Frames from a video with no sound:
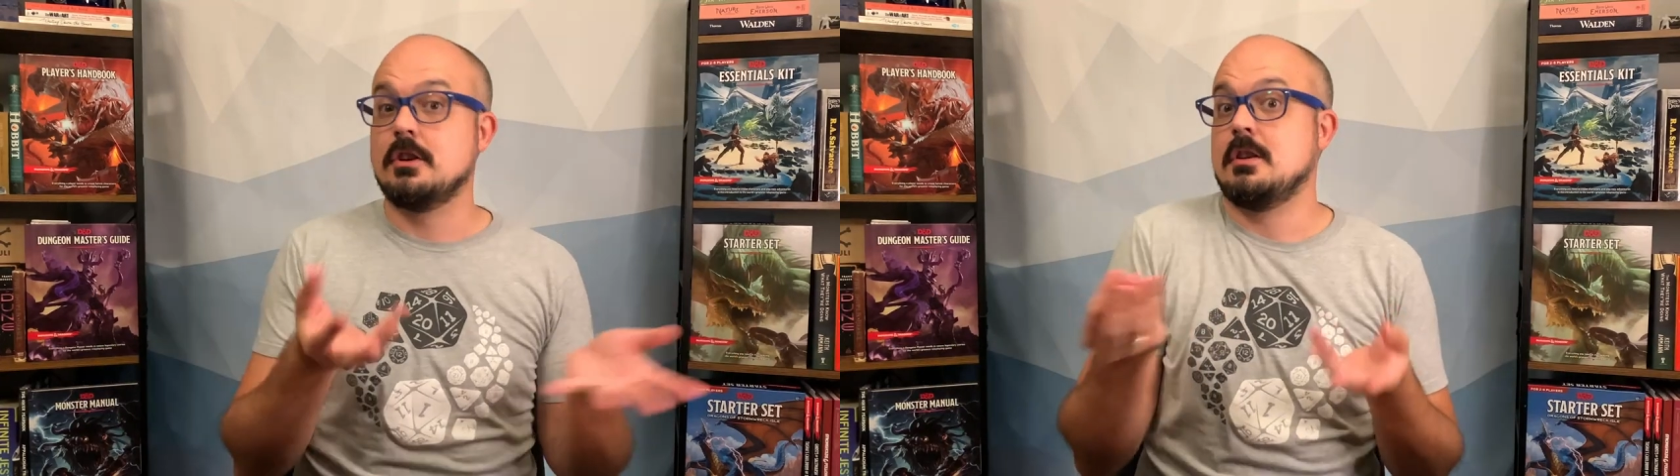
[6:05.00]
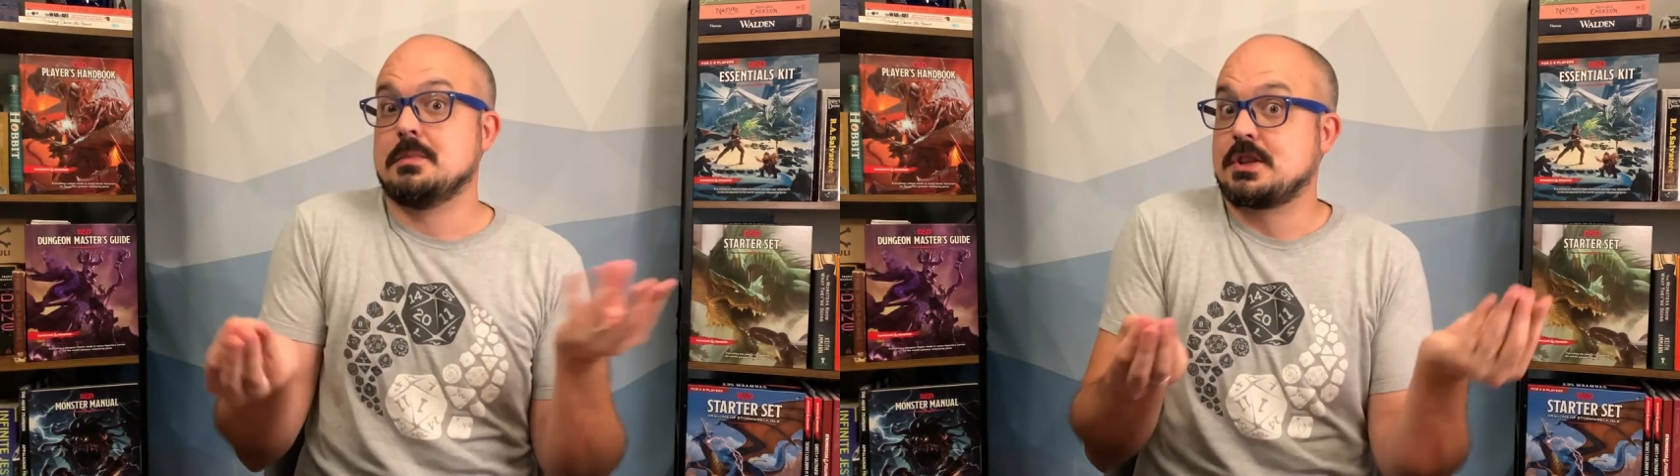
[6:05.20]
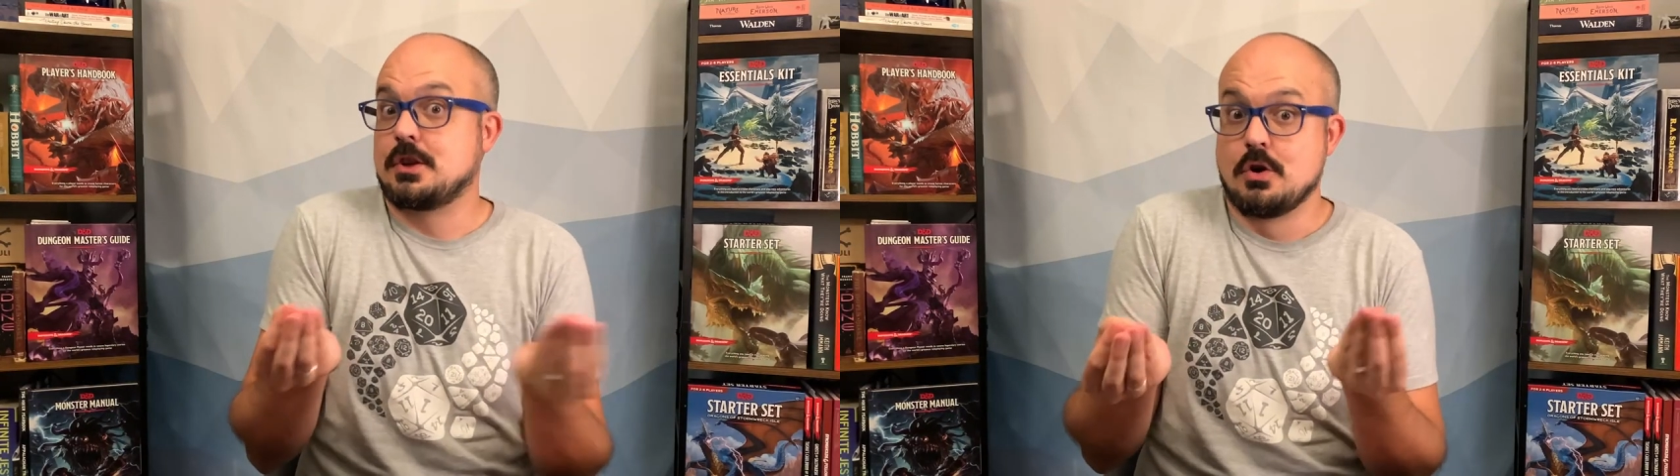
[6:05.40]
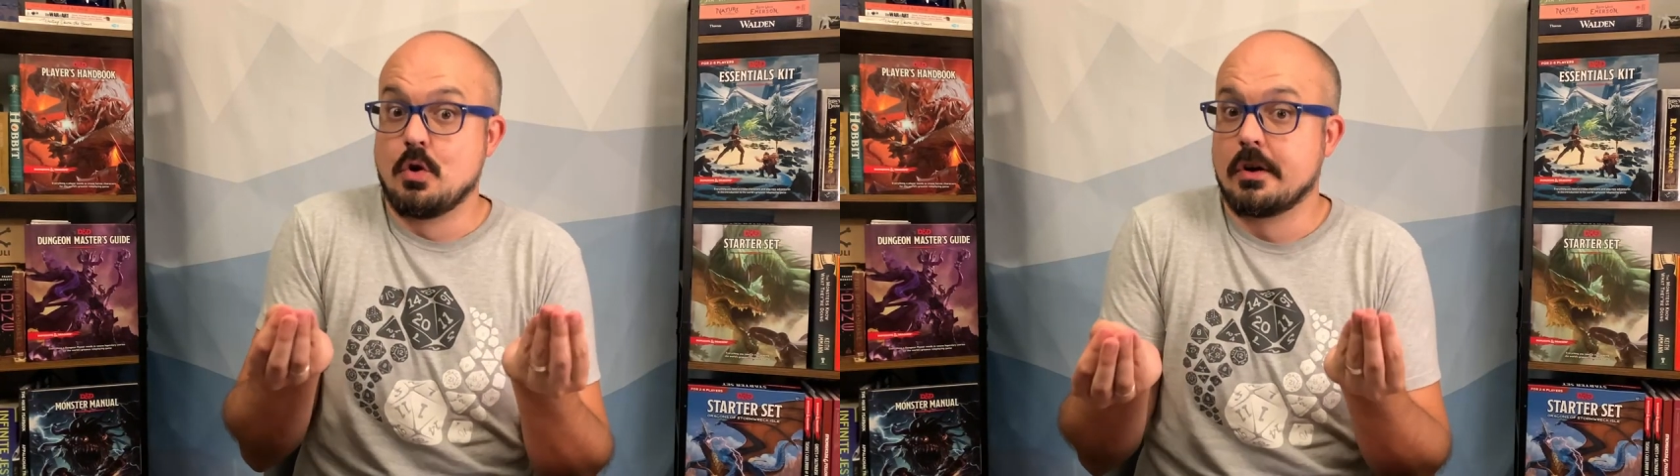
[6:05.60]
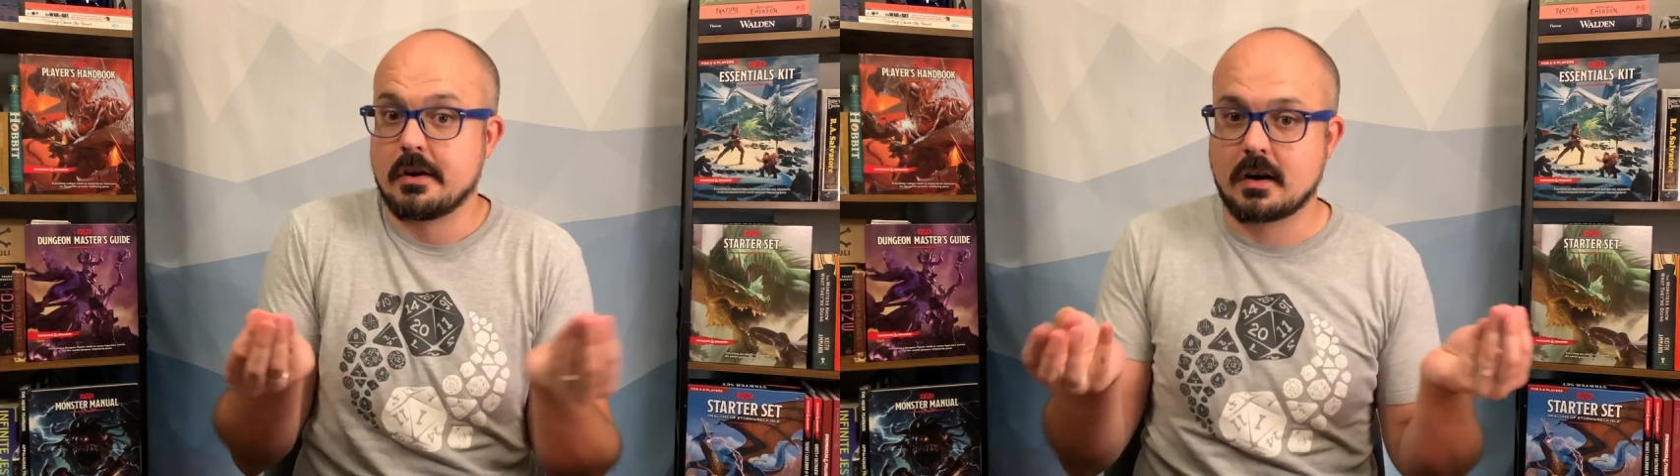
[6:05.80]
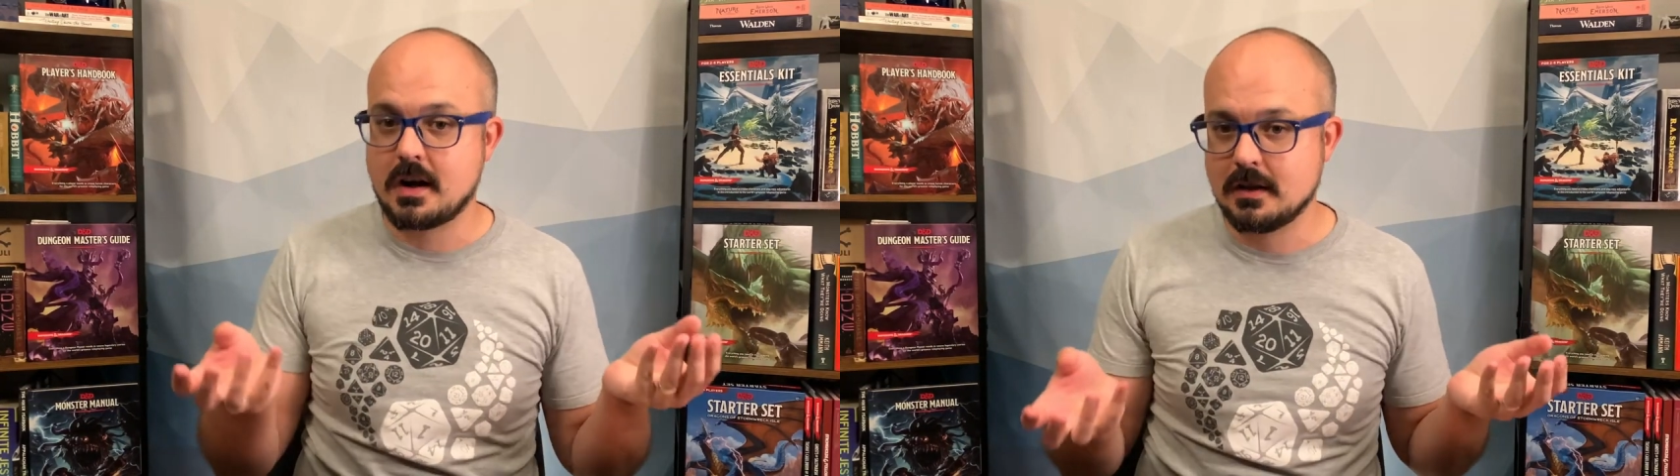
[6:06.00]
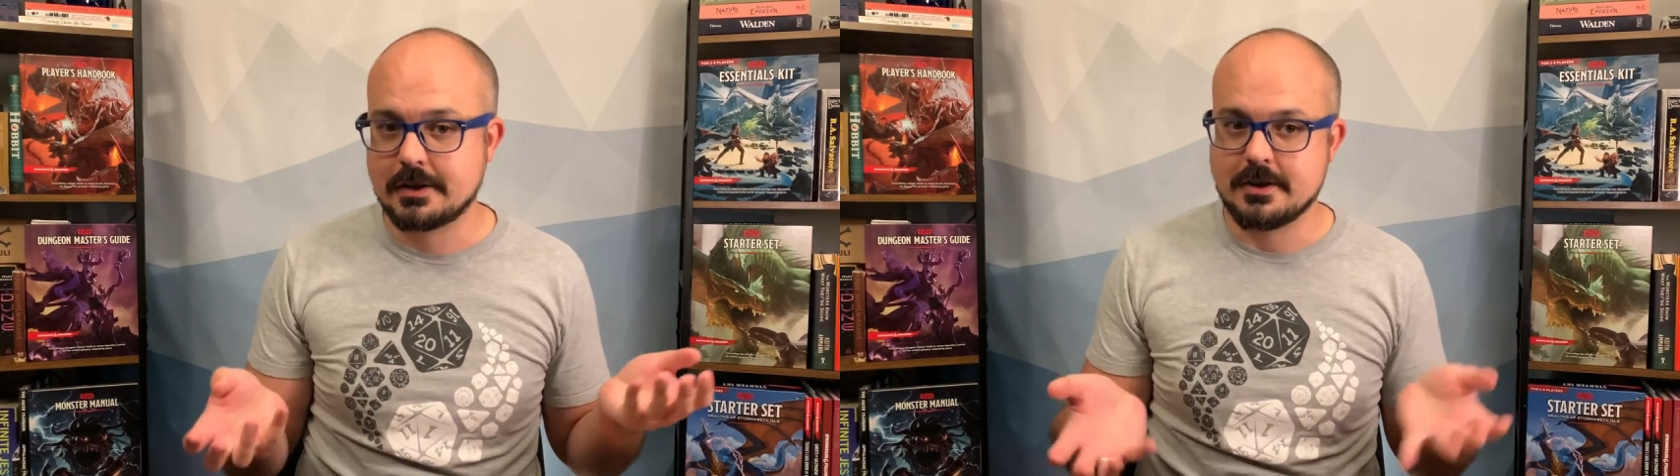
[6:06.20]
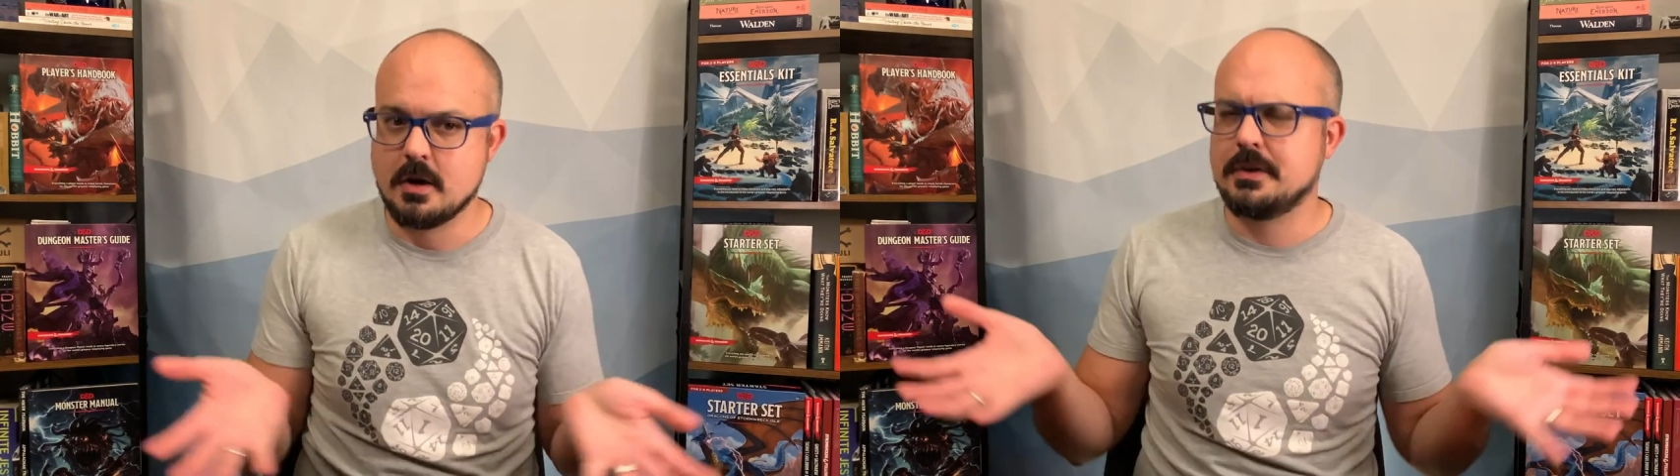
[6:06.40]
an obscure
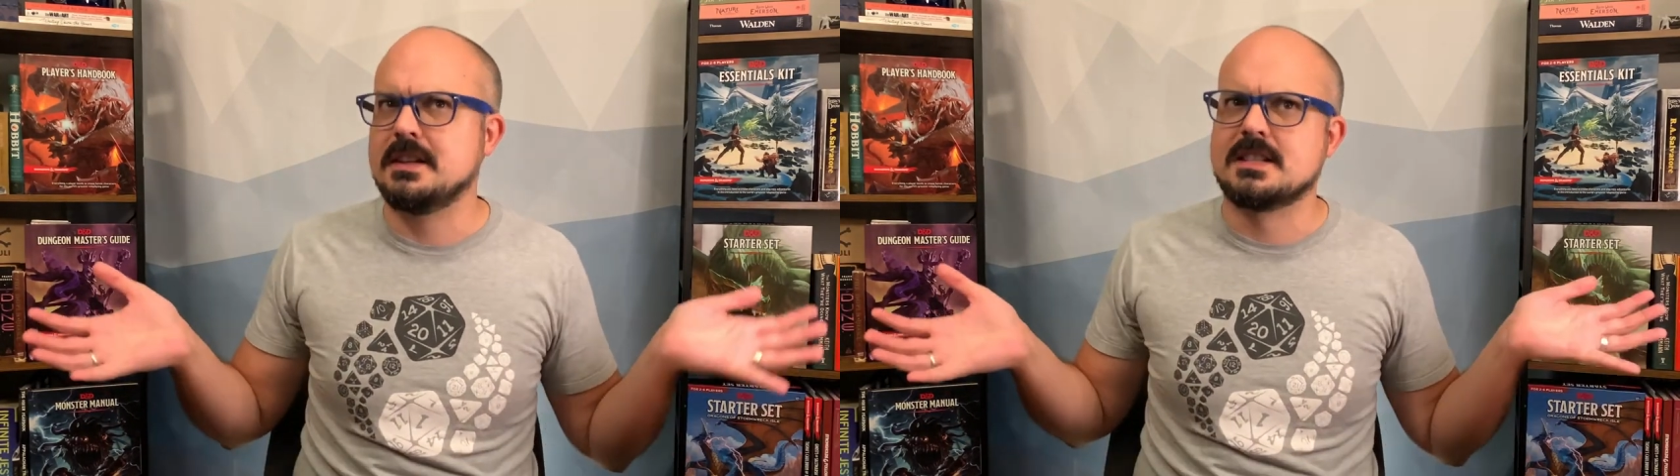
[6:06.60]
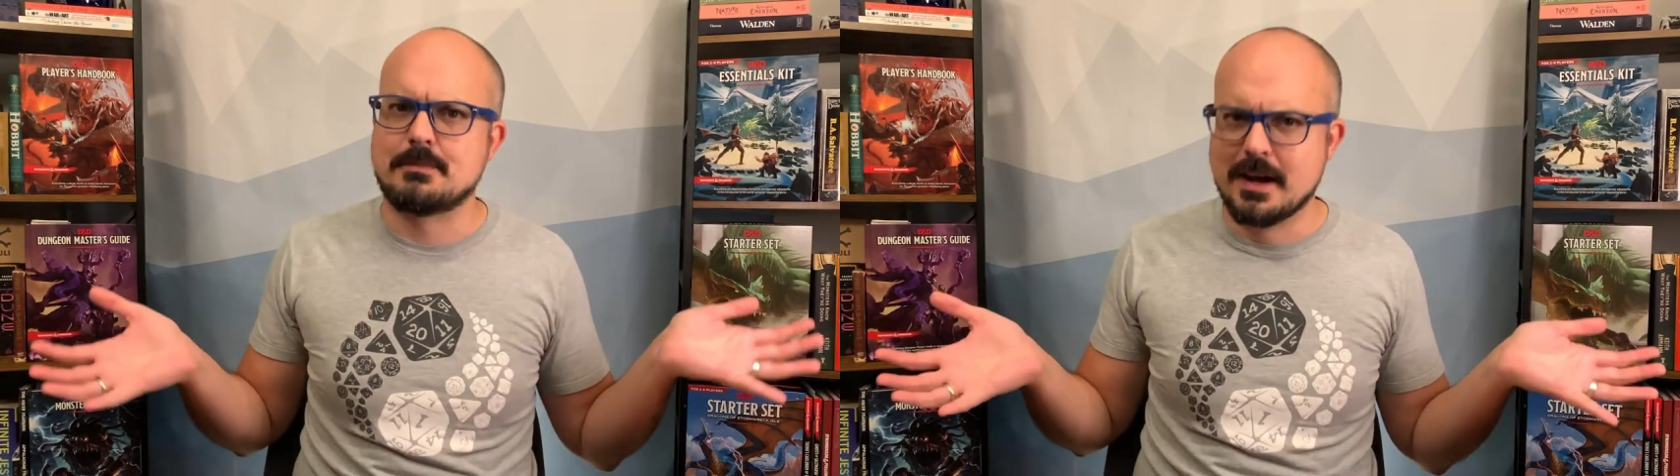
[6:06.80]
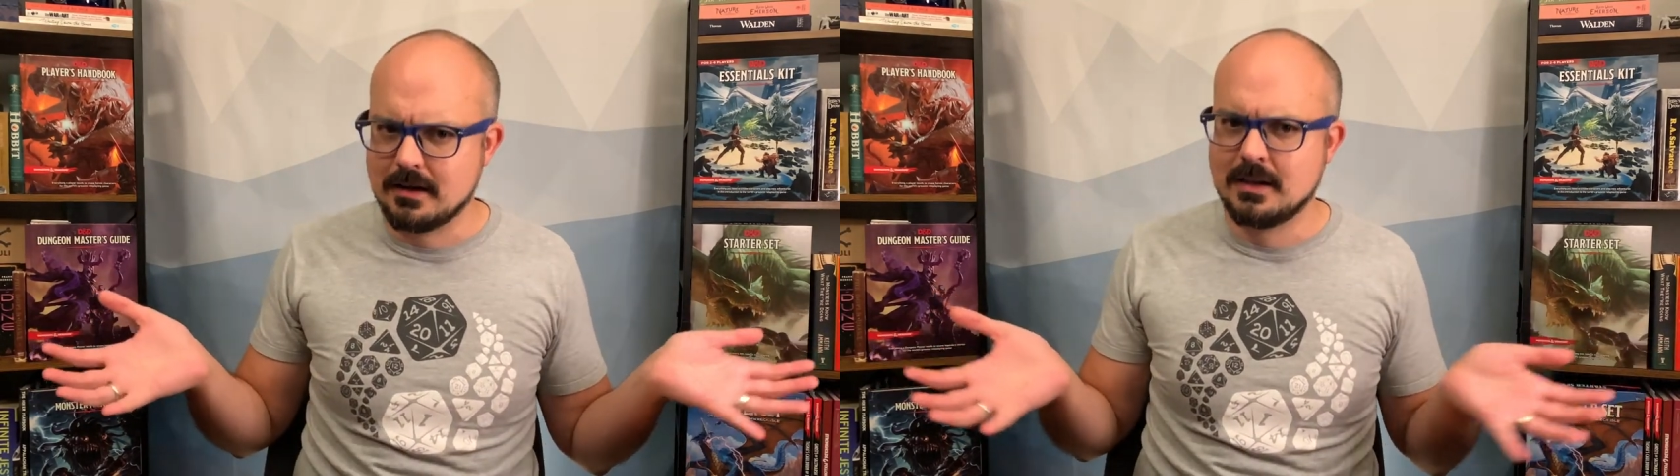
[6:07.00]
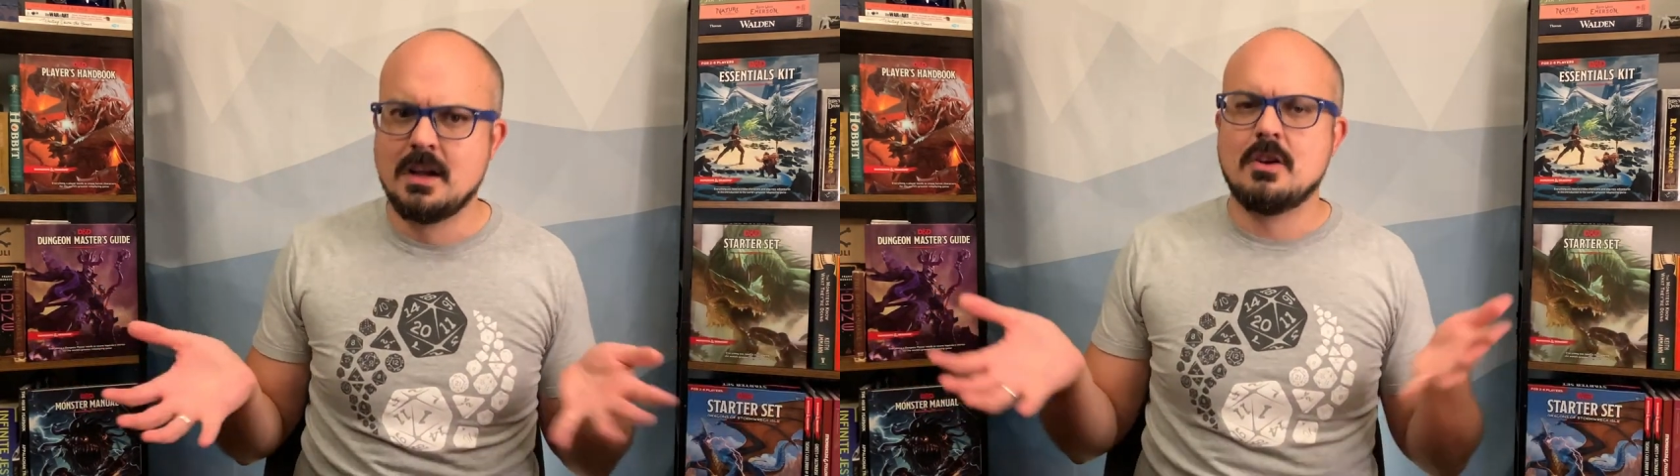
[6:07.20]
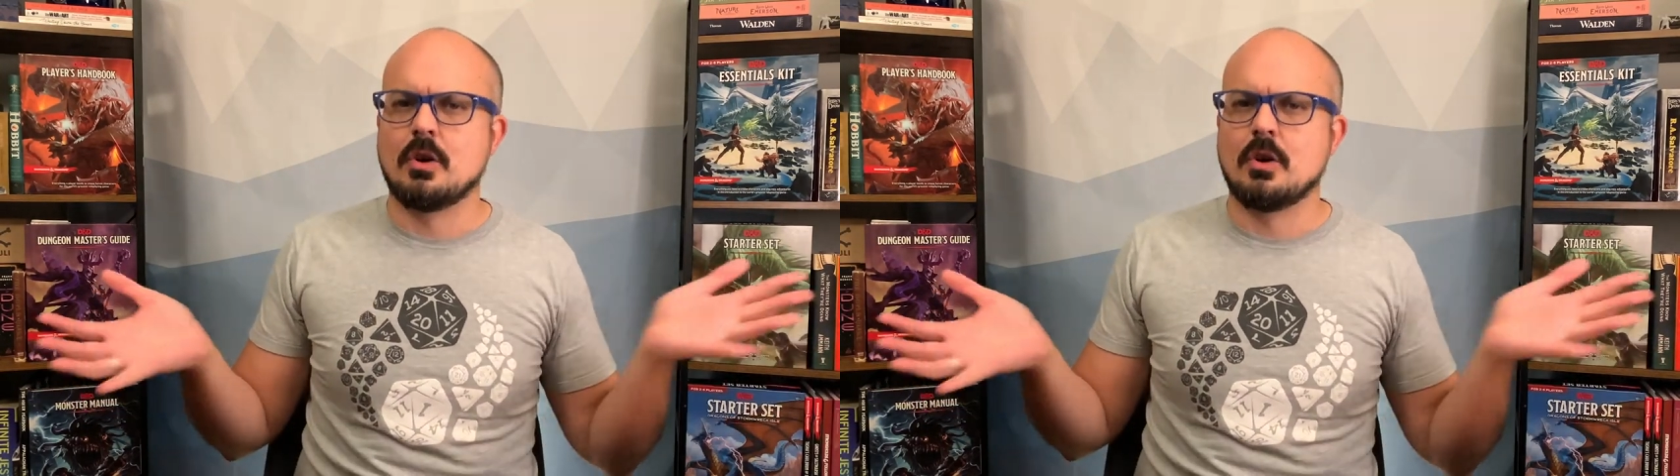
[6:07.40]
color no one can spell